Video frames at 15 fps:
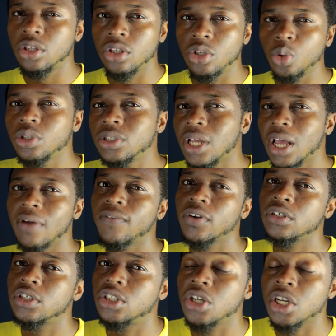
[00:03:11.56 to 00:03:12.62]
Don't
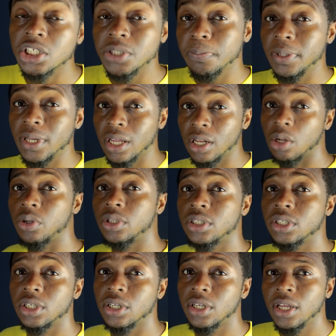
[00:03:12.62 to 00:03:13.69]
ever just be
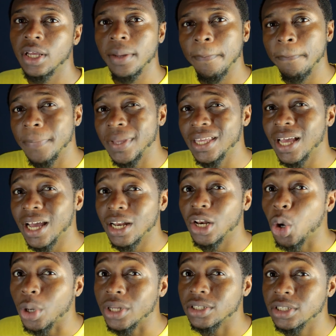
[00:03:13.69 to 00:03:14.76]
anointed. Be
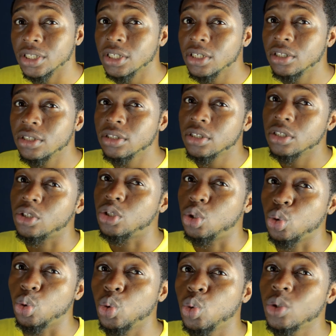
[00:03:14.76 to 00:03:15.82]
anointed to
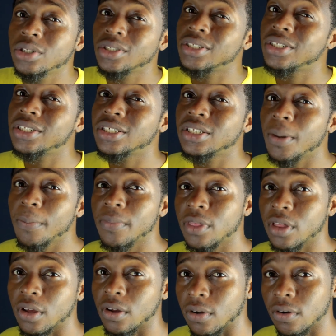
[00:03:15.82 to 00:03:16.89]
do
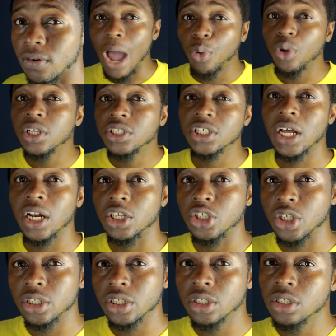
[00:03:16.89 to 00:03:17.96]
something. I want to
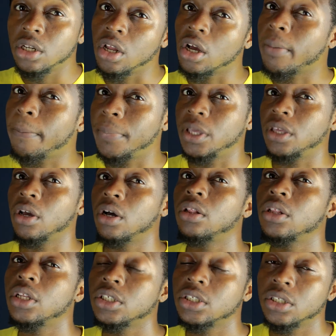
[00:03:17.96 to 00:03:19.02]
challenge us to look
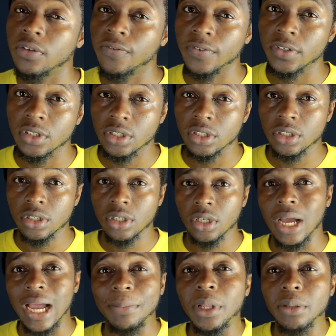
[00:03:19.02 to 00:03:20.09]
beyond the surface.
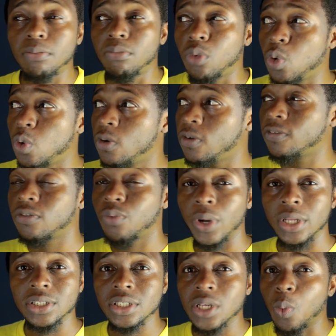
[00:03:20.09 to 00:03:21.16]
I'm not moved
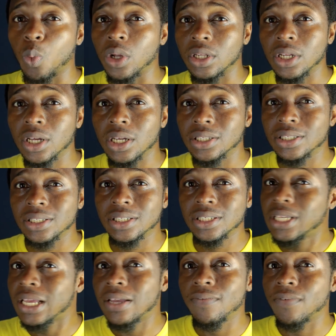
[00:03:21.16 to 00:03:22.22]
when someone could
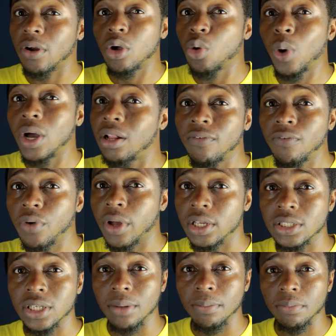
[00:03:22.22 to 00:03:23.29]
sing very well, for
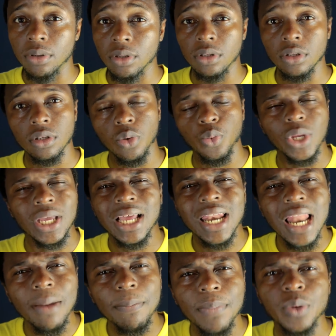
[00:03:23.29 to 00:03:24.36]
example. We
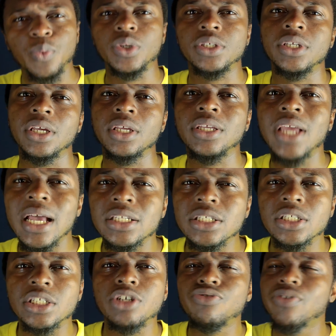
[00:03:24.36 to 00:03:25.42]
clap and we say,
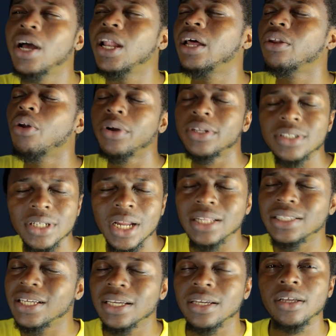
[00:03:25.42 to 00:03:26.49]
yes, she's well anointed
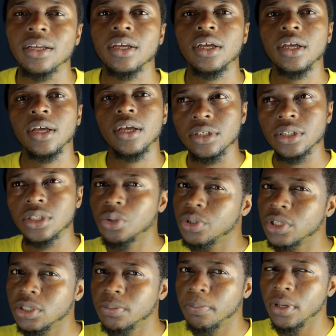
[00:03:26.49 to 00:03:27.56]
and thing. So
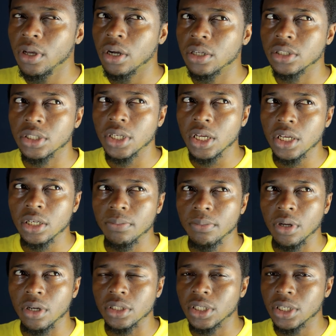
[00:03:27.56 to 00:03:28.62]
is Beyonce.
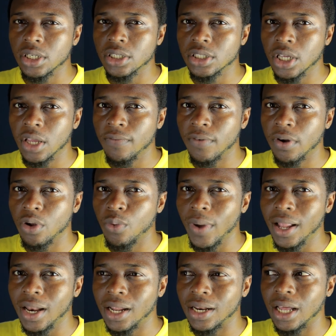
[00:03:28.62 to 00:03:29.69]
Beyonce could sing very
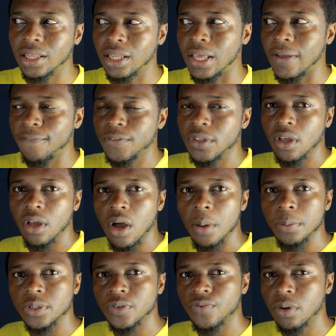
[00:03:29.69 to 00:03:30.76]
well, and that gift
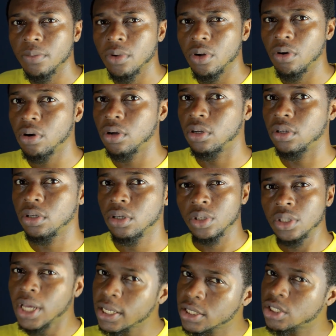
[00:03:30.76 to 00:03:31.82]
comes from God.
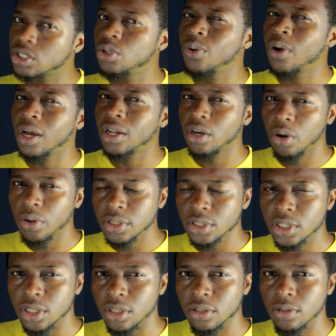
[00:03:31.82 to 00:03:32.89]
Yes, you are
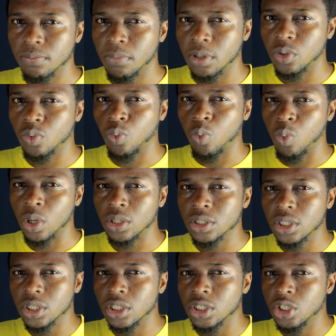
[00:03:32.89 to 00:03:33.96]
anointed, but what
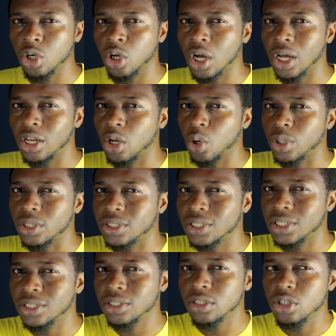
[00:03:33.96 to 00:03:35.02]
is your
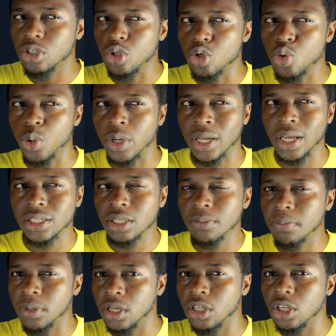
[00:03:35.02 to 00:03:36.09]
anointing doing? Is it
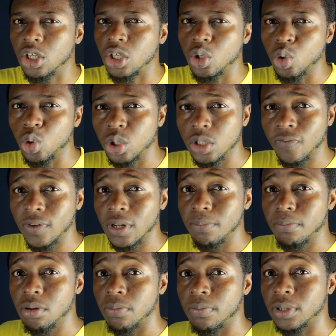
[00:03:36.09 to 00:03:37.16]
being used for the
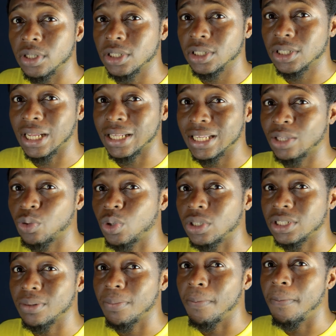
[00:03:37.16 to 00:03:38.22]
purpose that it
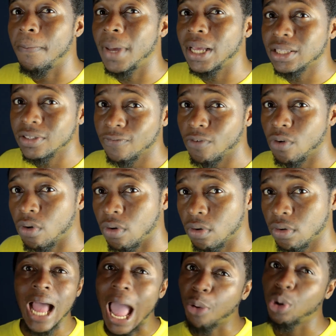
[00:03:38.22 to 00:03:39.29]
was meant for?
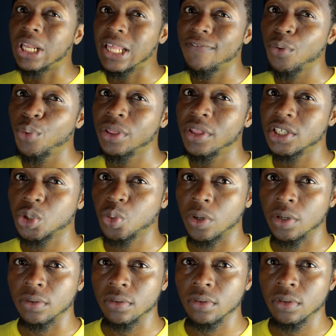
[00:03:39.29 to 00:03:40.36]
I will leave you with this one.